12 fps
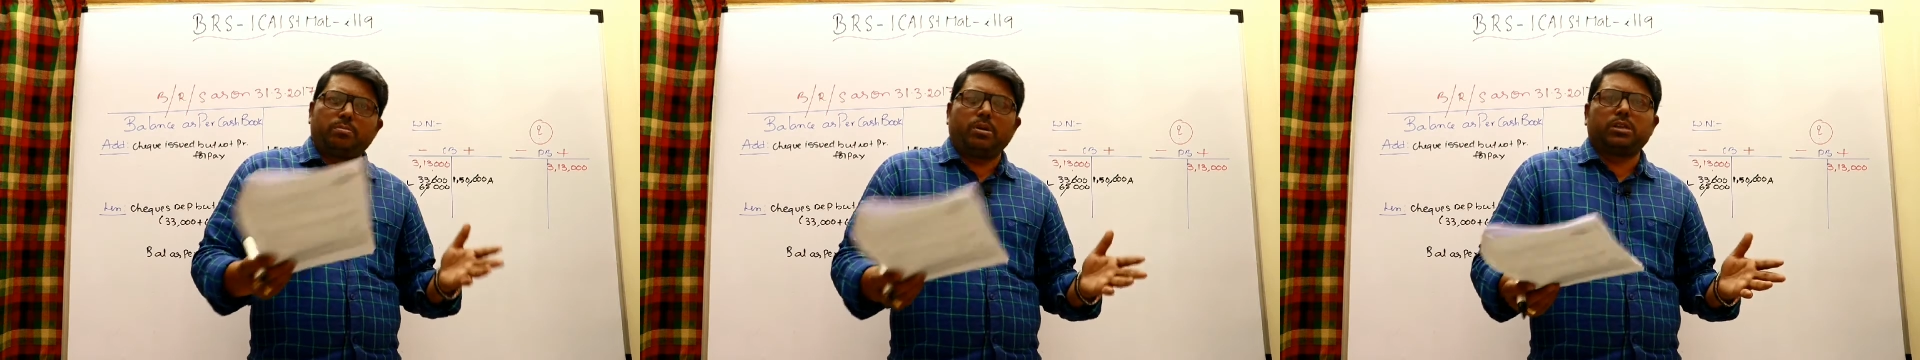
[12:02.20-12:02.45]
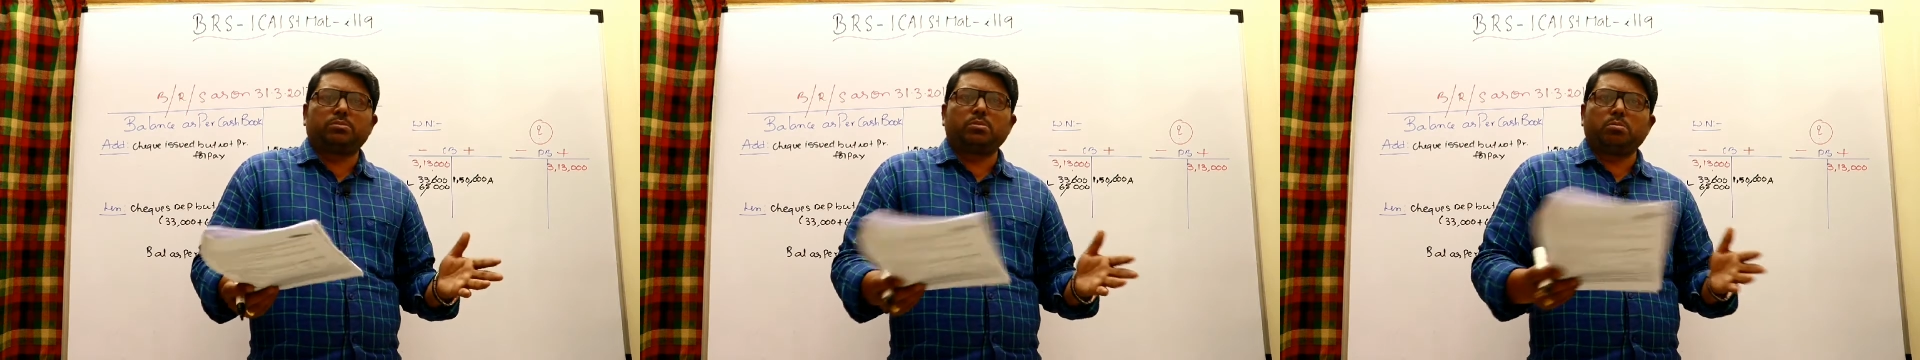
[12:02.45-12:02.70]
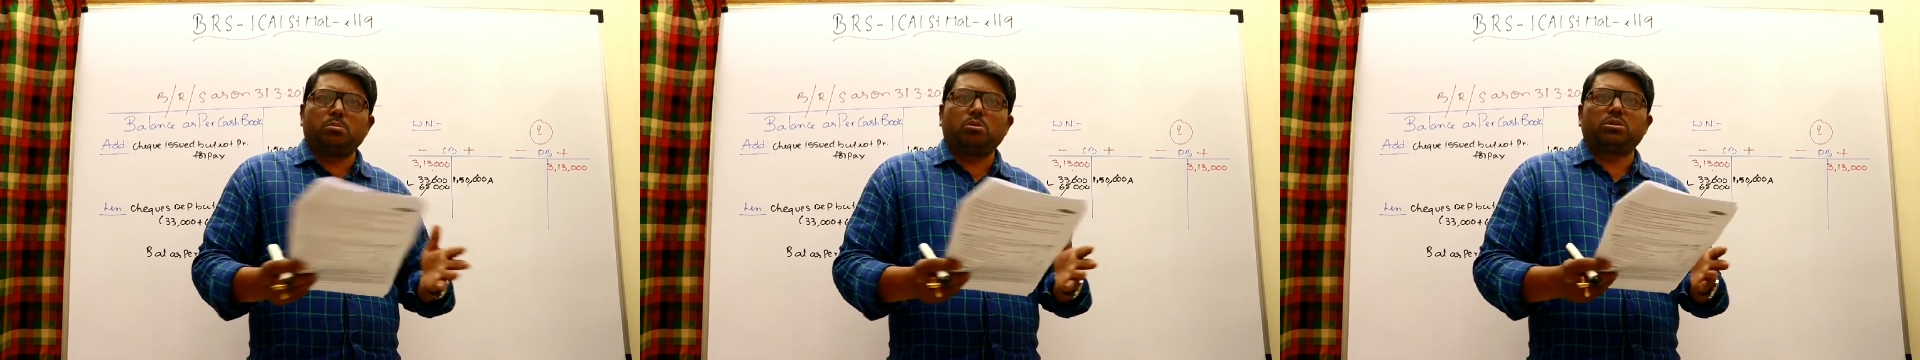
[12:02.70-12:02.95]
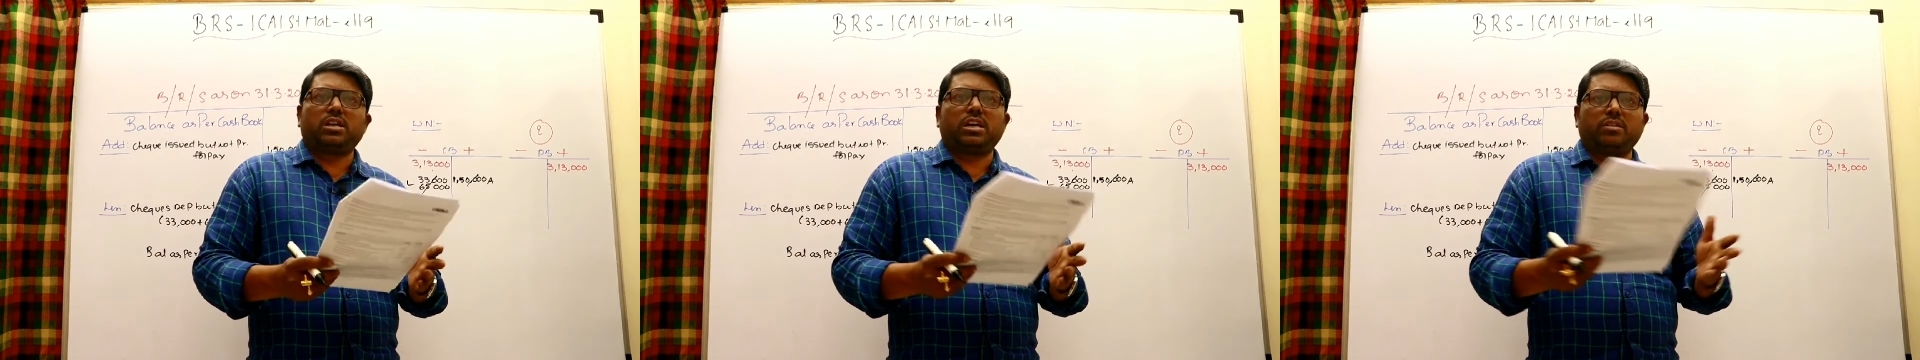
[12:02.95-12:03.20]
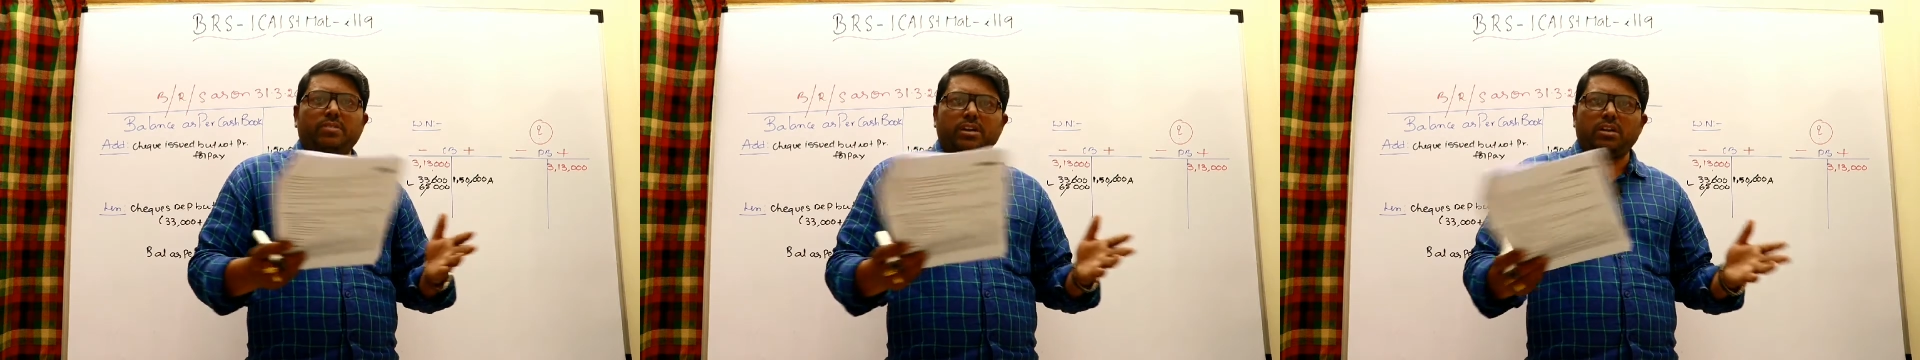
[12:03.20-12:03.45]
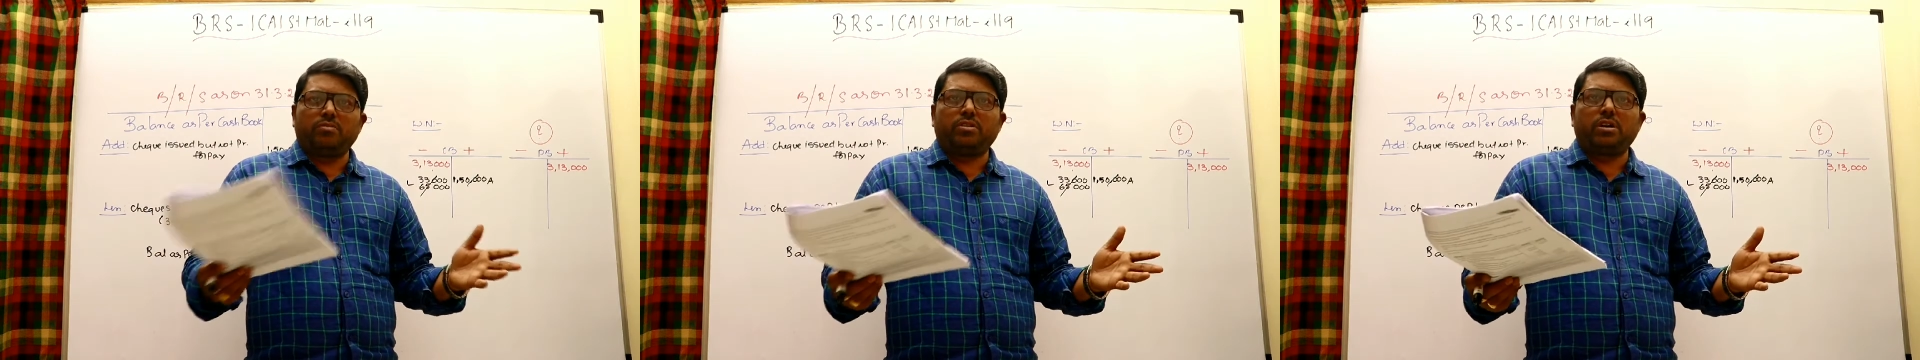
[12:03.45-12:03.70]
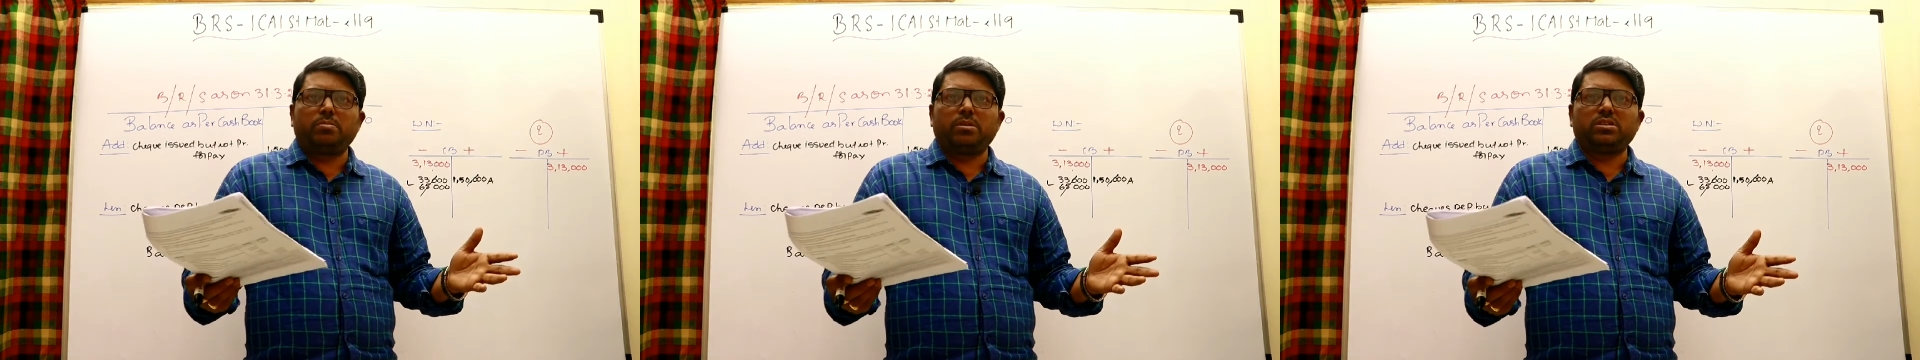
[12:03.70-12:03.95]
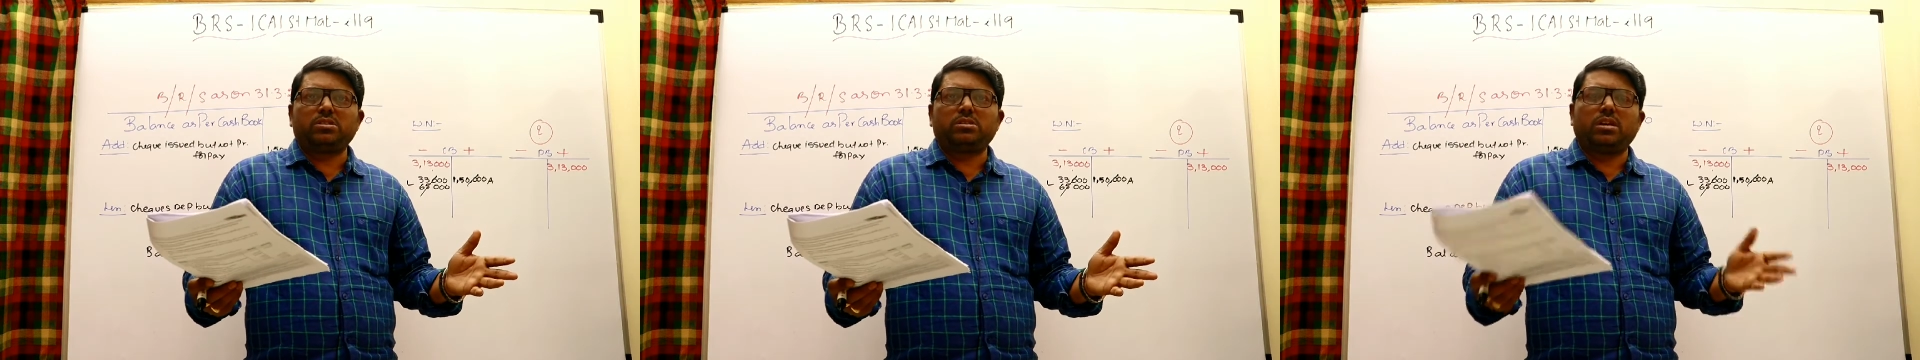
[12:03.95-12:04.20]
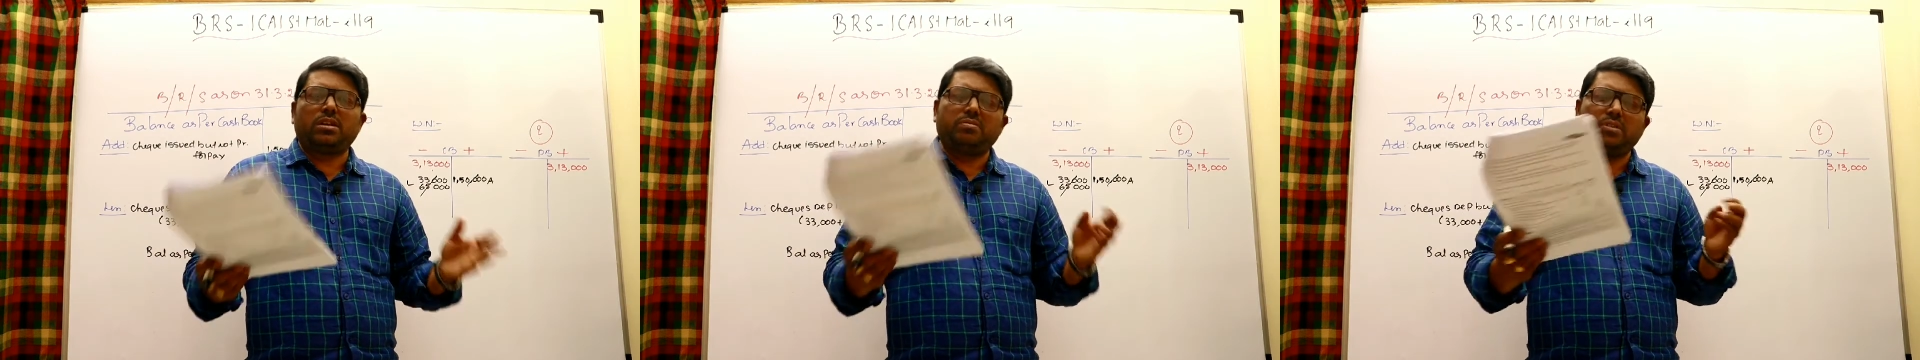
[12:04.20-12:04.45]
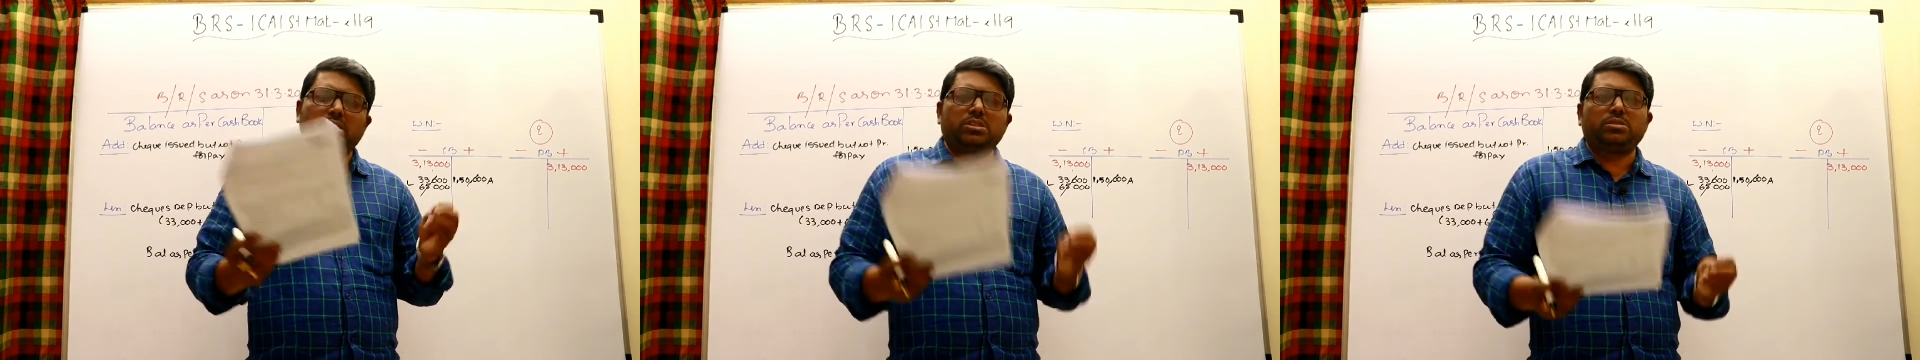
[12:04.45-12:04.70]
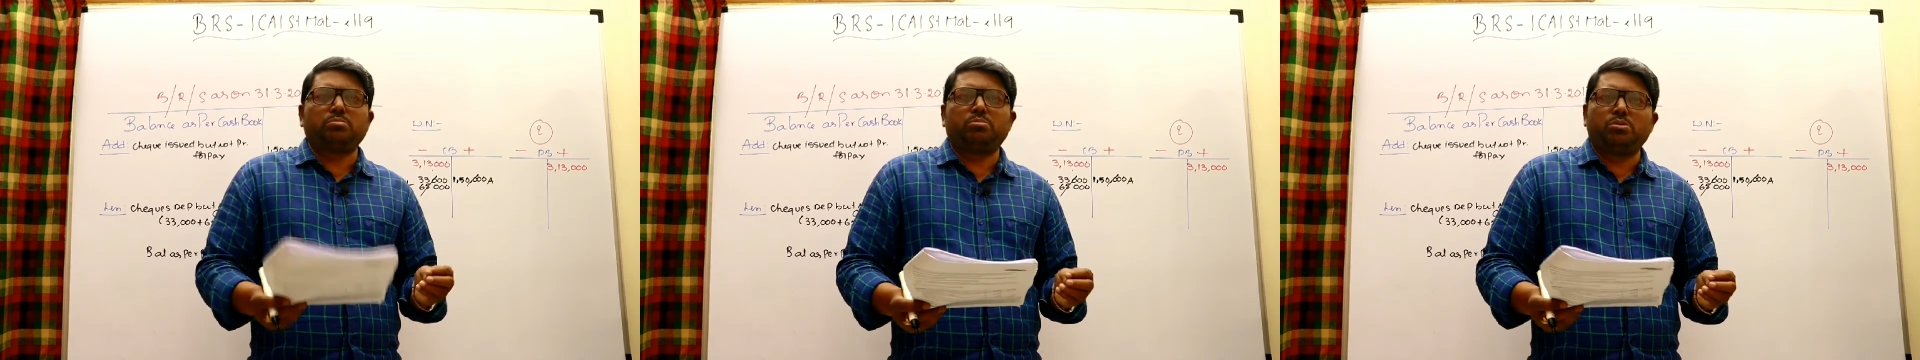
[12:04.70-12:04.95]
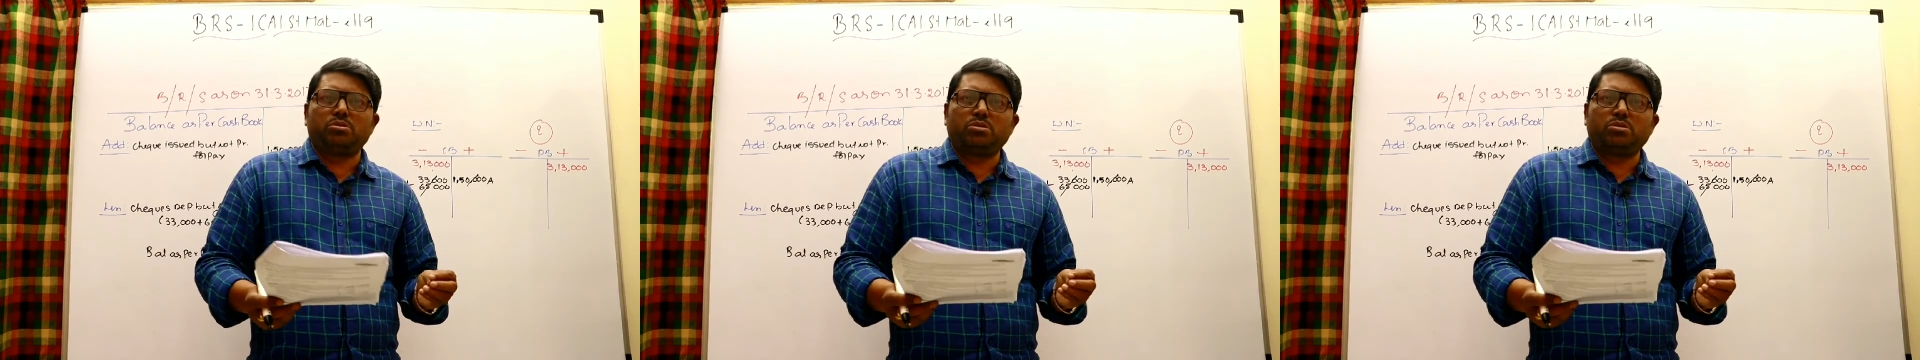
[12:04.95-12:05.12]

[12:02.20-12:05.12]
both are given different months and very simple to handle,